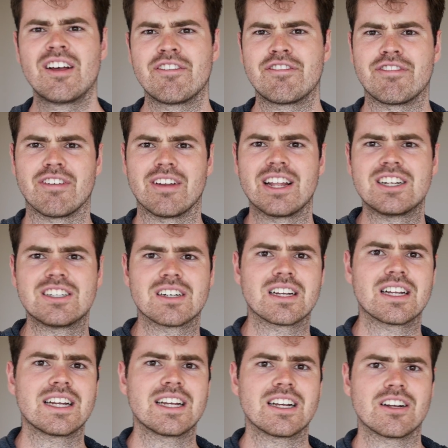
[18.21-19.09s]

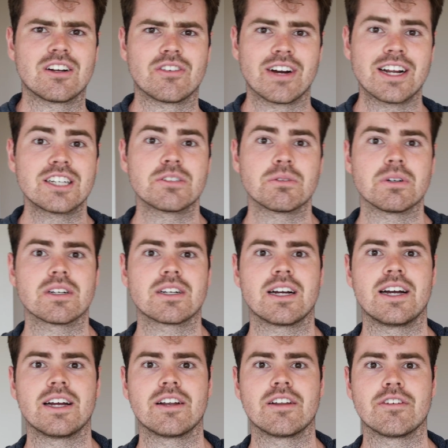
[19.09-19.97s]
fledgling graduate
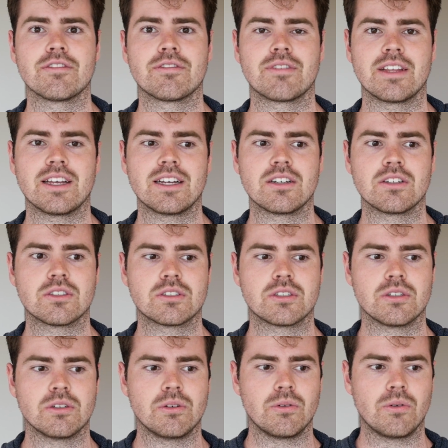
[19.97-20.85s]
kind of thing
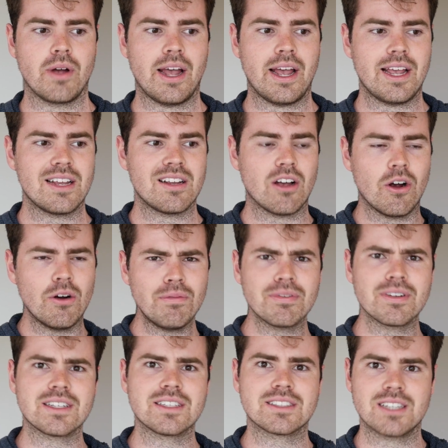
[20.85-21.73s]
to a
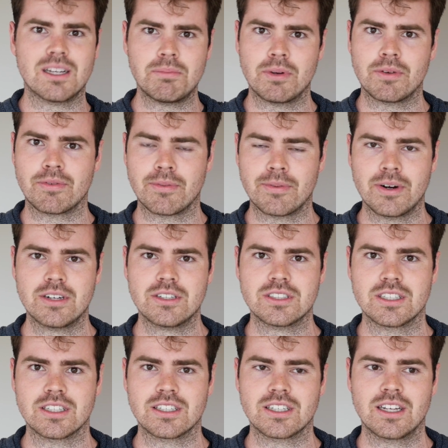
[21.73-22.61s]
hopefully
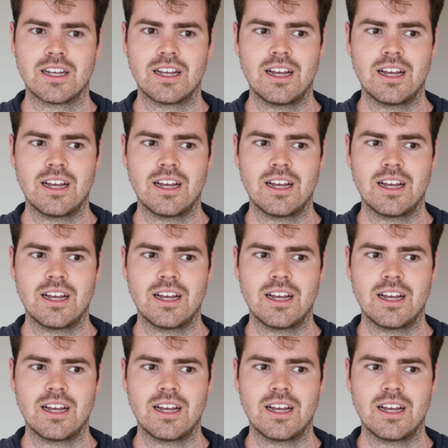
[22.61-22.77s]
semi-proficient